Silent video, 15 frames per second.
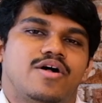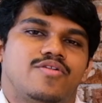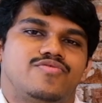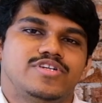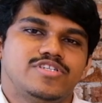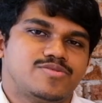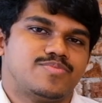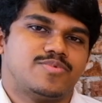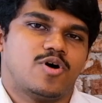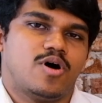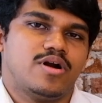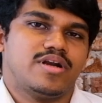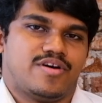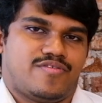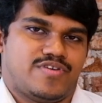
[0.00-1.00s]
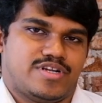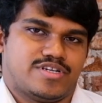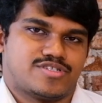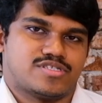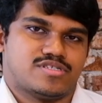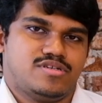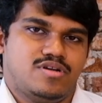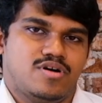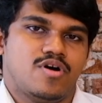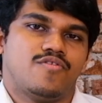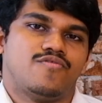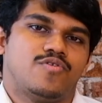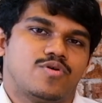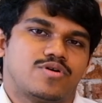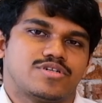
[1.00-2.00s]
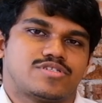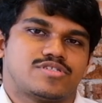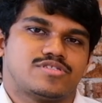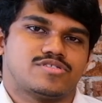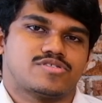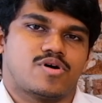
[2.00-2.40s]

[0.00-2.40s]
This broad definition focuses